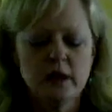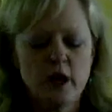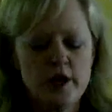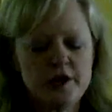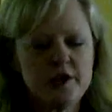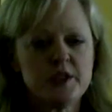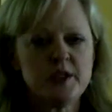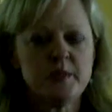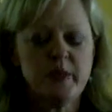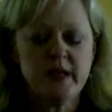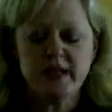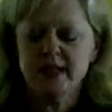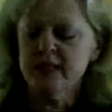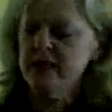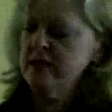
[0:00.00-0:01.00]
larger
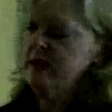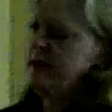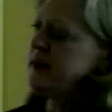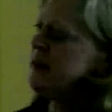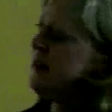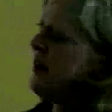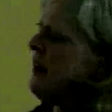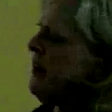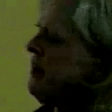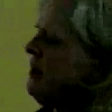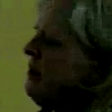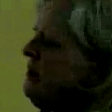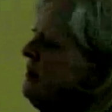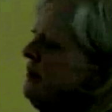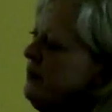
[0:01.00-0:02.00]
spaces
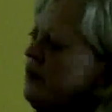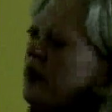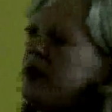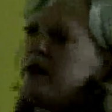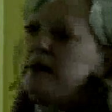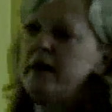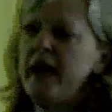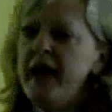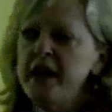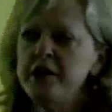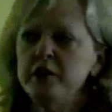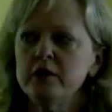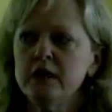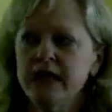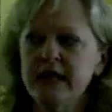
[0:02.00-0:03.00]
are
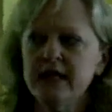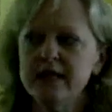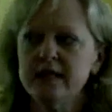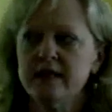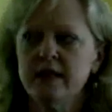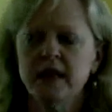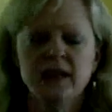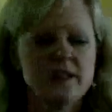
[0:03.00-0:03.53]
annual lease.